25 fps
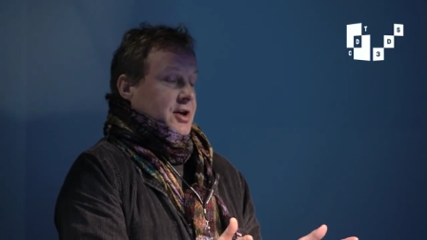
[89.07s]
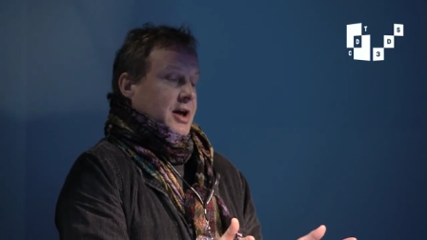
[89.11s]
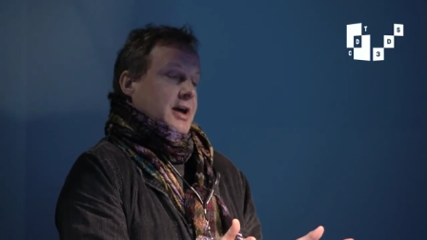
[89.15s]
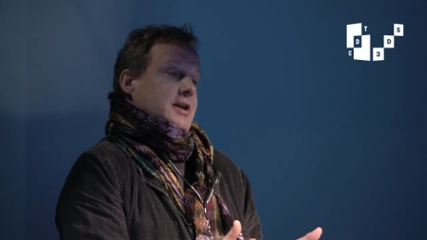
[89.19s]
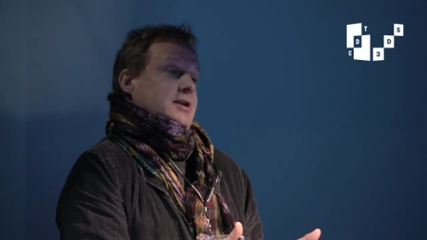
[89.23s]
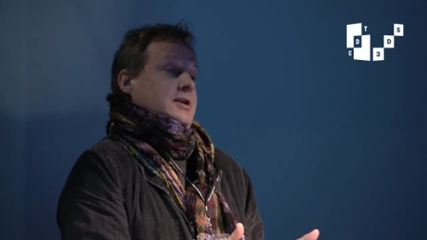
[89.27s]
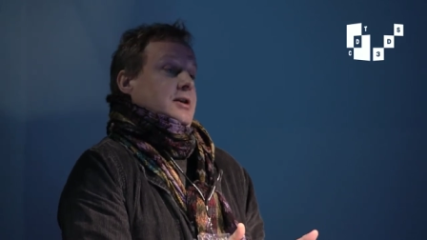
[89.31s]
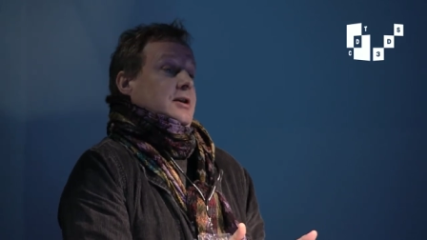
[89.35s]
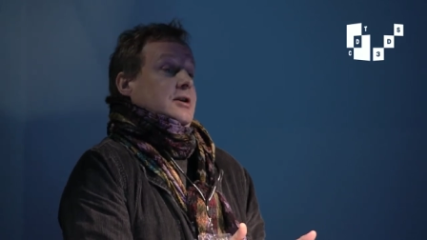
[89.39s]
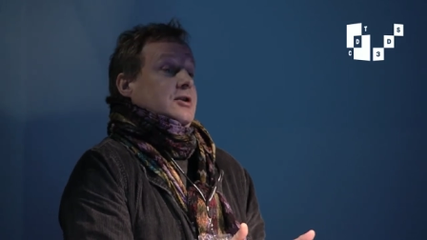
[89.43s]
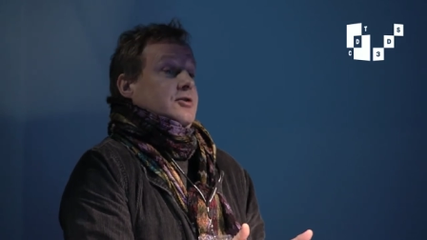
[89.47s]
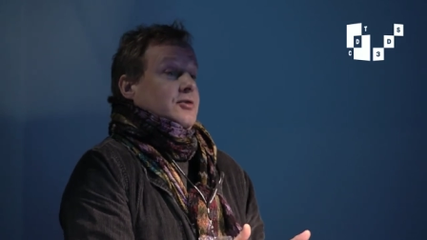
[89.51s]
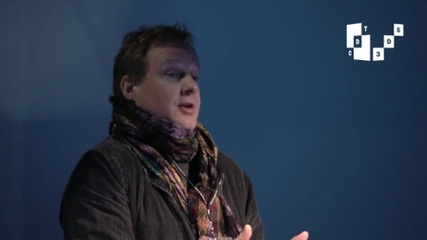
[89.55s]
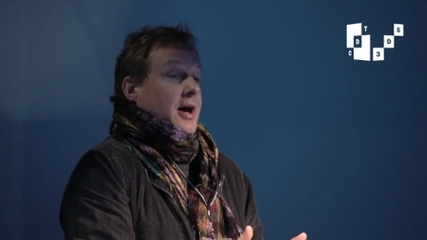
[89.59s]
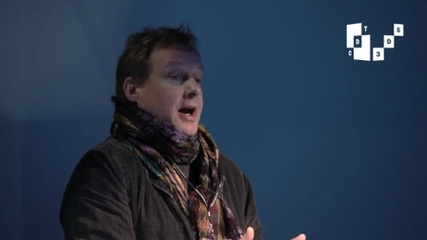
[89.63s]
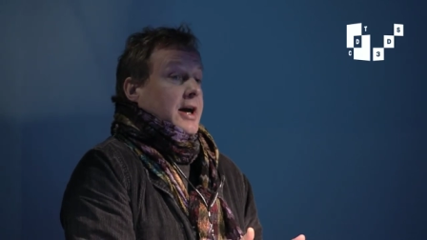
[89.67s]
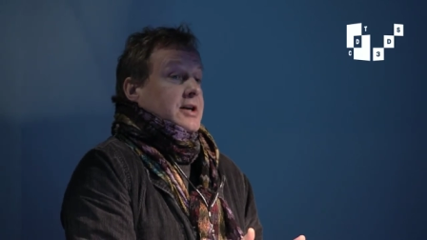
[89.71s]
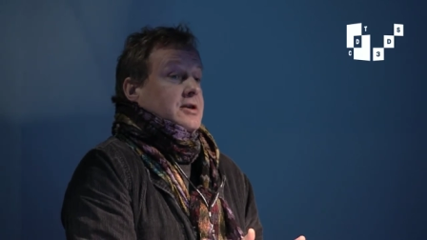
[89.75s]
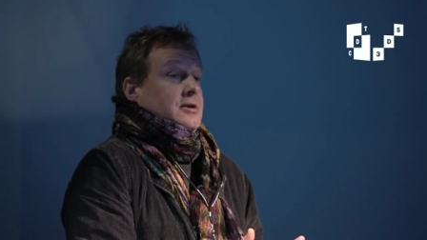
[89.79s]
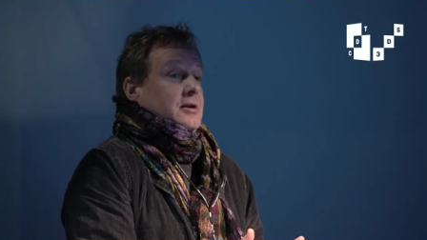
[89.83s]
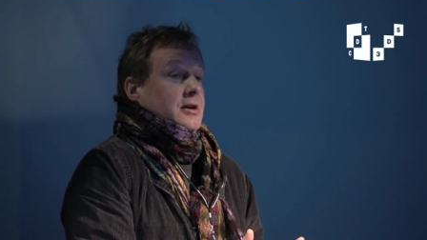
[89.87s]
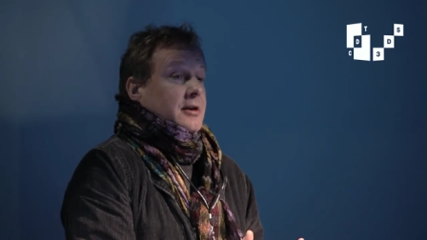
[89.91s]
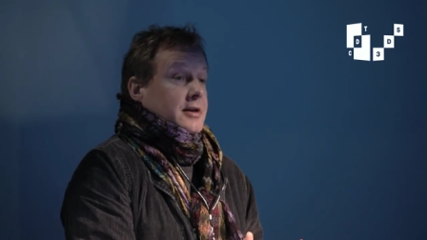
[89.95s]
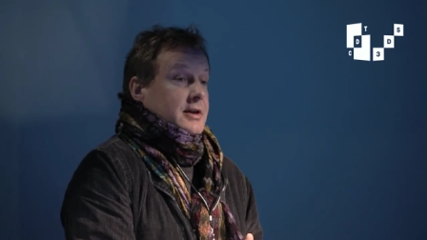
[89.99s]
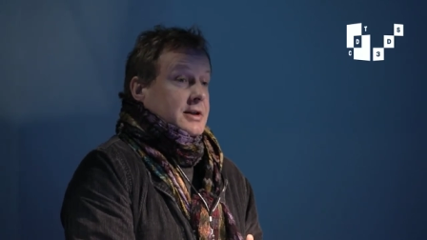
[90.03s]
change the
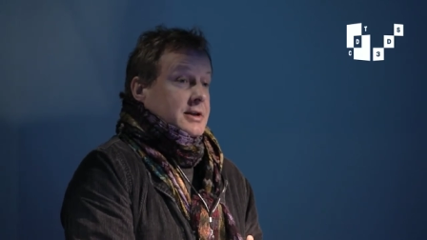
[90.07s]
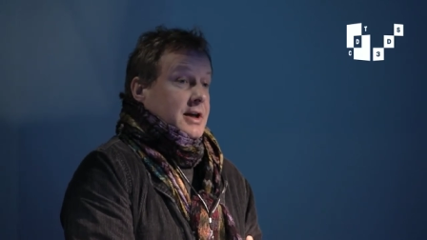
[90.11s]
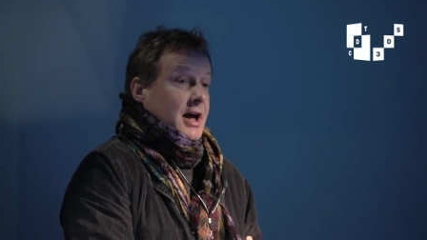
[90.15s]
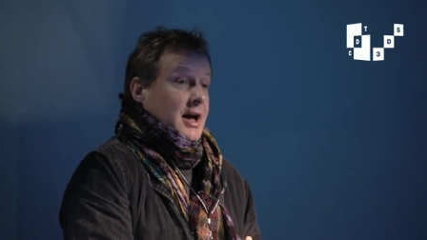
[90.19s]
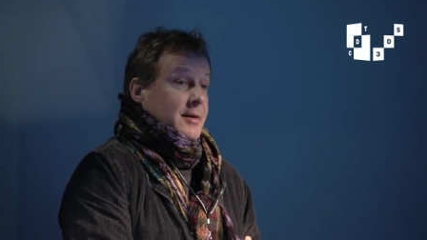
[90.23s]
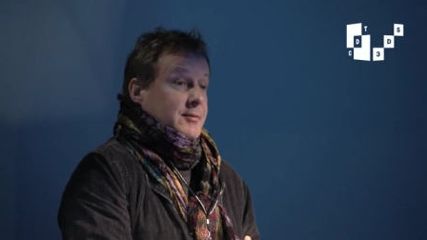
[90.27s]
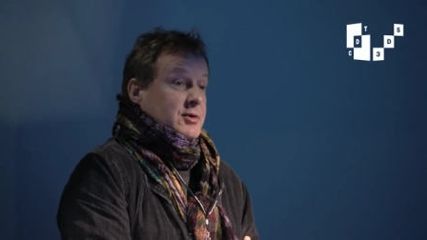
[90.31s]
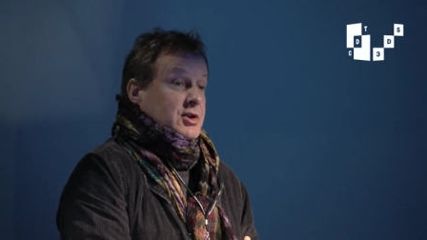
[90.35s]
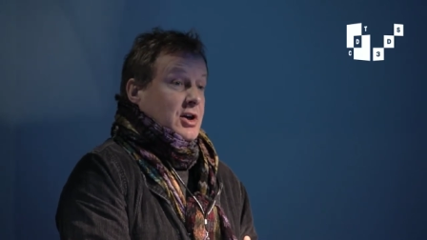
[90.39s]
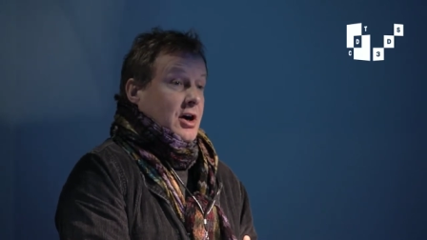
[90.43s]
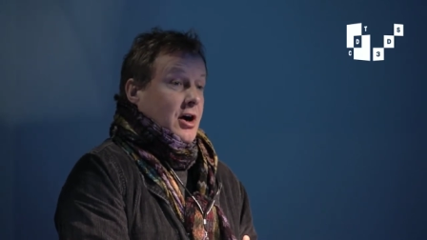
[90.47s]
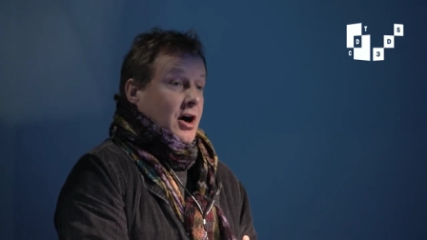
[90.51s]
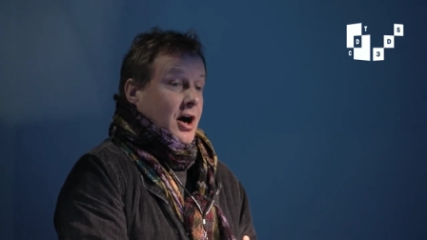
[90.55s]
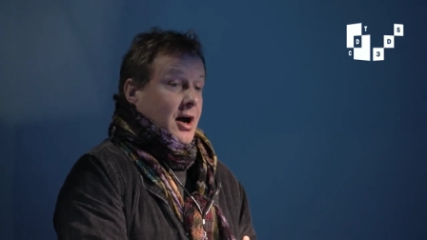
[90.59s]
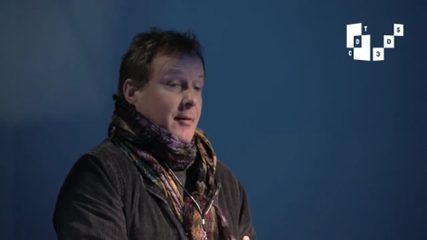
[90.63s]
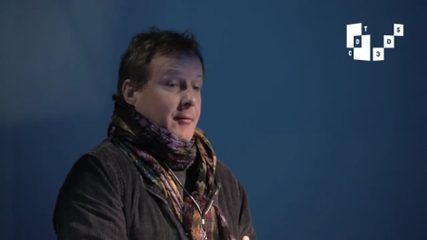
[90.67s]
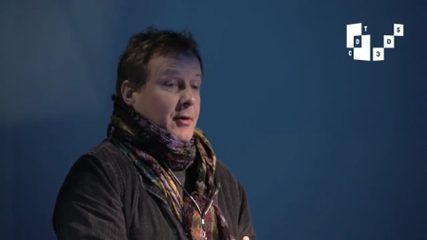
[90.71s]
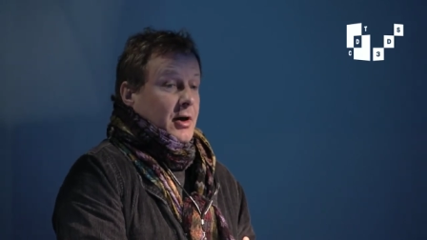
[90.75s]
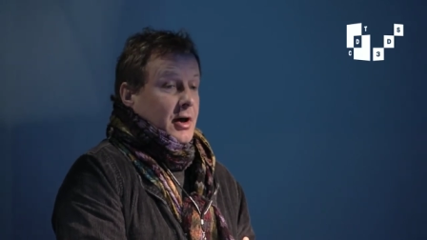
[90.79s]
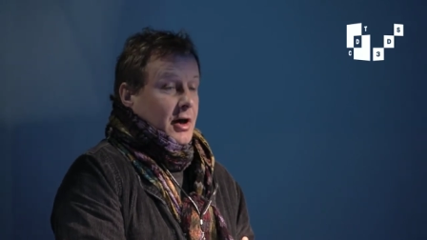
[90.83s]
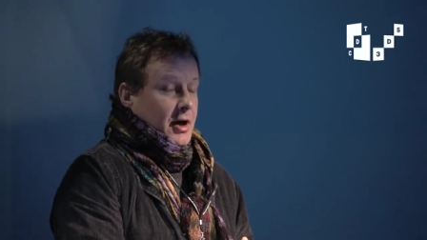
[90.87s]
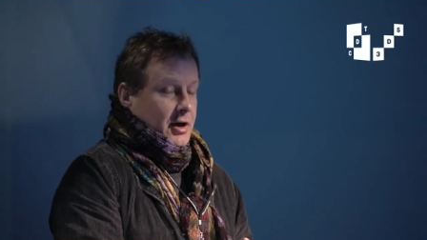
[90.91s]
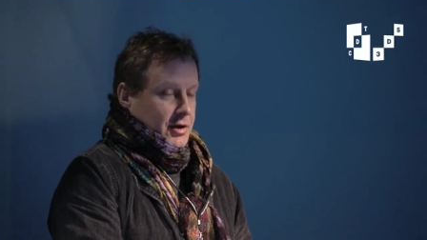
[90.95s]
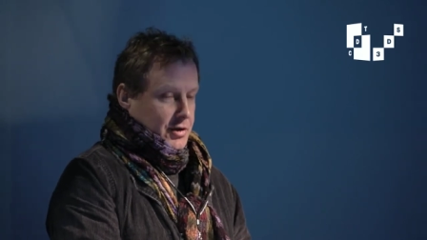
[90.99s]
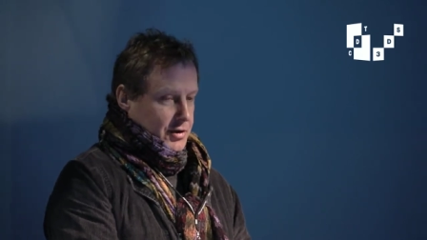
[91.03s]
interaction at the same time,